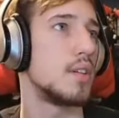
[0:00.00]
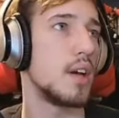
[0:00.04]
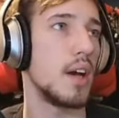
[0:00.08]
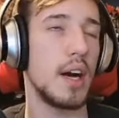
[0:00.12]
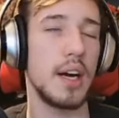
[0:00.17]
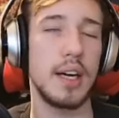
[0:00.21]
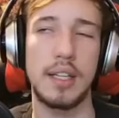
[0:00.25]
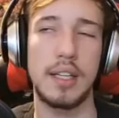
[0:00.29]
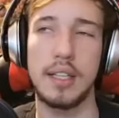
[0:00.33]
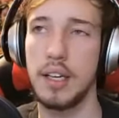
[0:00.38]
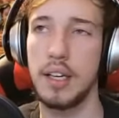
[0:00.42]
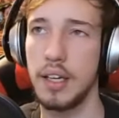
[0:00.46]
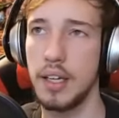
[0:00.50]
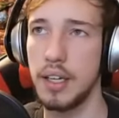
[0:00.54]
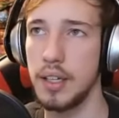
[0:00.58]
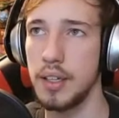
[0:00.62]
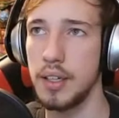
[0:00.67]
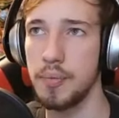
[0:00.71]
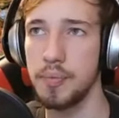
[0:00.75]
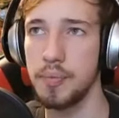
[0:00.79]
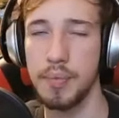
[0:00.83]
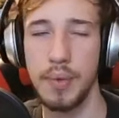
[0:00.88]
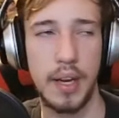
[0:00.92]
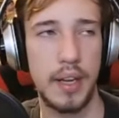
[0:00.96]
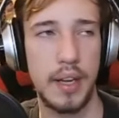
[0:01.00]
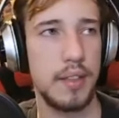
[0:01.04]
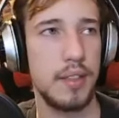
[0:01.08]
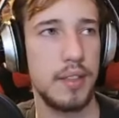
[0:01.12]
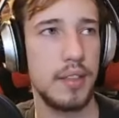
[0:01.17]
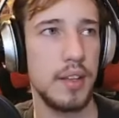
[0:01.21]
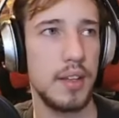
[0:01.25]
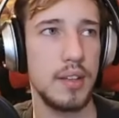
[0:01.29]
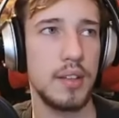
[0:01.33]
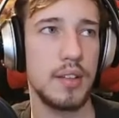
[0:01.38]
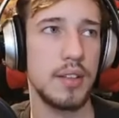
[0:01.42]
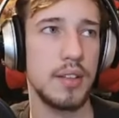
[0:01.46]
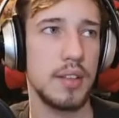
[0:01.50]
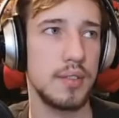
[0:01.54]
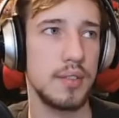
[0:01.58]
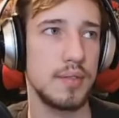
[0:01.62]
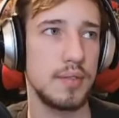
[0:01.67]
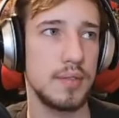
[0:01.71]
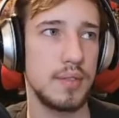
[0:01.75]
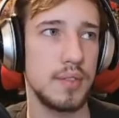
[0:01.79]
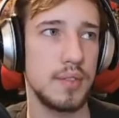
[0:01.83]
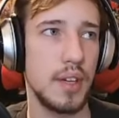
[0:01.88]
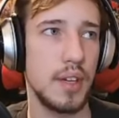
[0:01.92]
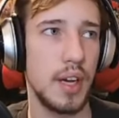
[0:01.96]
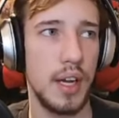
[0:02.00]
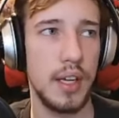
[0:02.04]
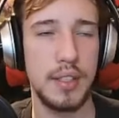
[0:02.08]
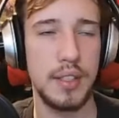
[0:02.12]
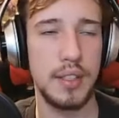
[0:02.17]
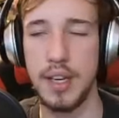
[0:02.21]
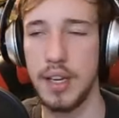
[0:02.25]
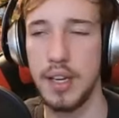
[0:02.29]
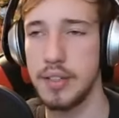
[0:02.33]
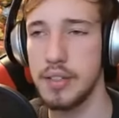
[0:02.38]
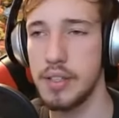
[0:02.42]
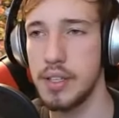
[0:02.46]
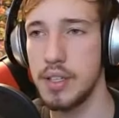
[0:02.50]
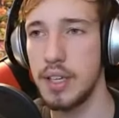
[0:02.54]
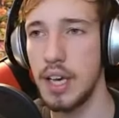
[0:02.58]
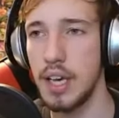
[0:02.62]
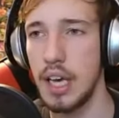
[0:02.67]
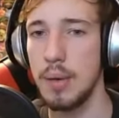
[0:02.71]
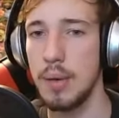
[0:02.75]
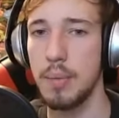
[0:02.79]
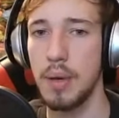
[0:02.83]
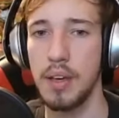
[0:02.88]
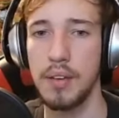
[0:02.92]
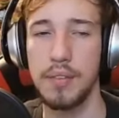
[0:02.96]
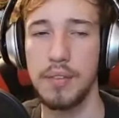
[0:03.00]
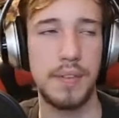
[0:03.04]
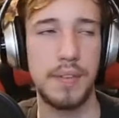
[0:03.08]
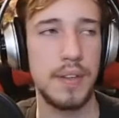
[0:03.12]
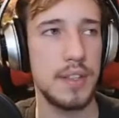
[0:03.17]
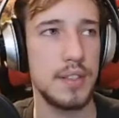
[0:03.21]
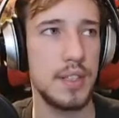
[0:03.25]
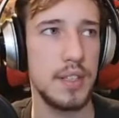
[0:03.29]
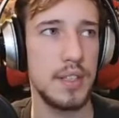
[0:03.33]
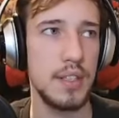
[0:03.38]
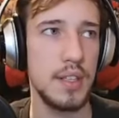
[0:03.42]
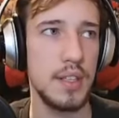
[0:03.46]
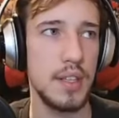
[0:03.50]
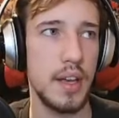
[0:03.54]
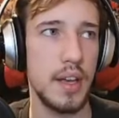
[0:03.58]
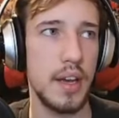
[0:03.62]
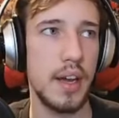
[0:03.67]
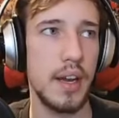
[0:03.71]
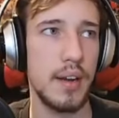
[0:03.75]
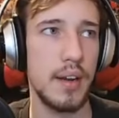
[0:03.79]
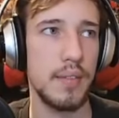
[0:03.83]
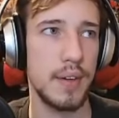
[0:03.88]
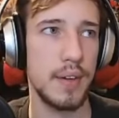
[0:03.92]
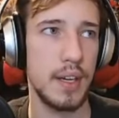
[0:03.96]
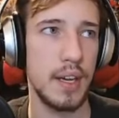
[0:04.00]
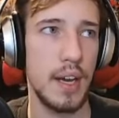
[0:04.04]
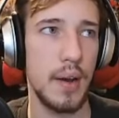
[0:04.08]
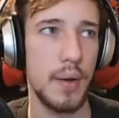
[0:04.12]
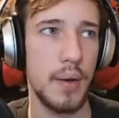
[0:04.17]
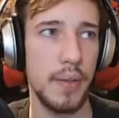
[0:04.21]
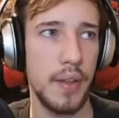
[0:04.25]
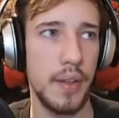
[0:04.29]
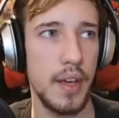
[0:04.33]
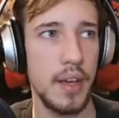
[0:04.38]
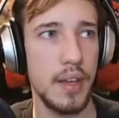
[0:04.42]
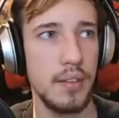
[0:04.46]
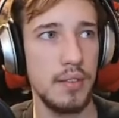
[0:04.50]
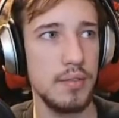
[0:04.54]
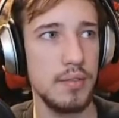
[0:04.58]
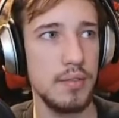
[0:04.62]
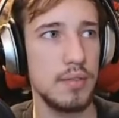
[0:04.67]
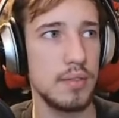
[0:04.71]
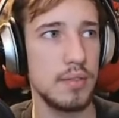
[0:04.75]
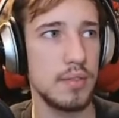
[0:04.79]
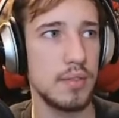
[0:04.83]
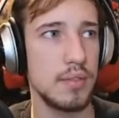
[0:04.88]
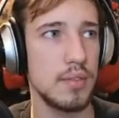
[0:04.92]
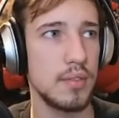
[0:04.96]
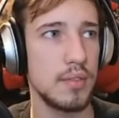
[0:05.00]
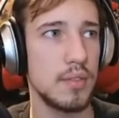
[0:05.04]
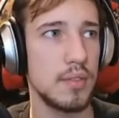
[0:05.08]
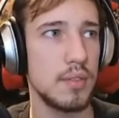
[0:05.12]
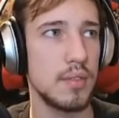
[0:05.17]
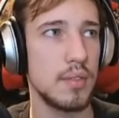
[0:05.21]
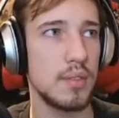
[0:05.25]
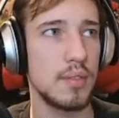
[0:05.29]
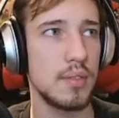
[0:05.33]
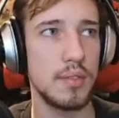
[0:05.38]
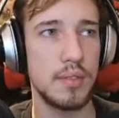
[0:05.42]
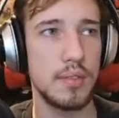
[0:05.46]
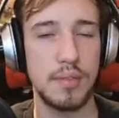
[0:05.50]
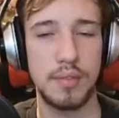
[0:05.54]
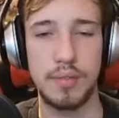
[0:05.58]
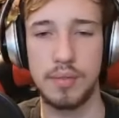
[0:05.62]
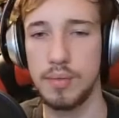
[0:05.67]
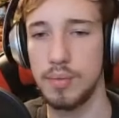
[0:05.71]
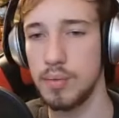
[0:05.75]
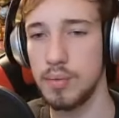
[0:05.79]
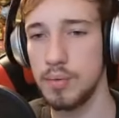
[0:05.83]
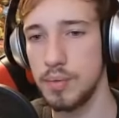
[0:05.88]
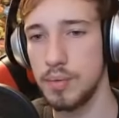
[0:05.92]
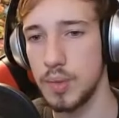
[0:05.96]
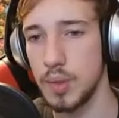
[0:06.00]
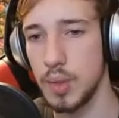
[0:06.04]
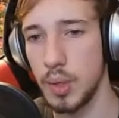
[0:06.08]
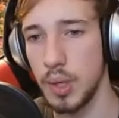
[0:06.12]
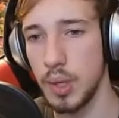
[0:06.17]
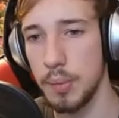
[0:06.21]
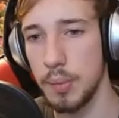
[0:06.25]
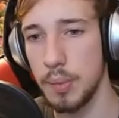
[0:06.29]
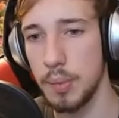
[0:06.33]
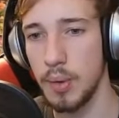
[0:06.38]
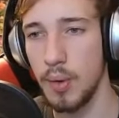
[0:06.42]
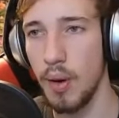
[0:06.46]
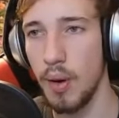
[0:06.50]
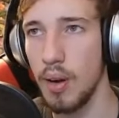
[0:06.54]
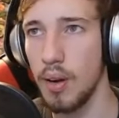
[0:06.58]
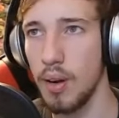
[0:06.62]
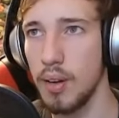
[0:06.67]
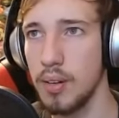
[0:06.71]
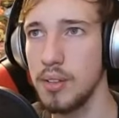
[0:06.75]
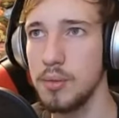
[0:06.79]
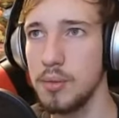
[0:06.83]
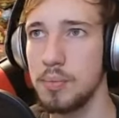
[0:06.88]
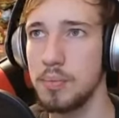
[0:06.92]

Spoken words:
I think untested gaming feeds into that every now and then. Don't get me wrong.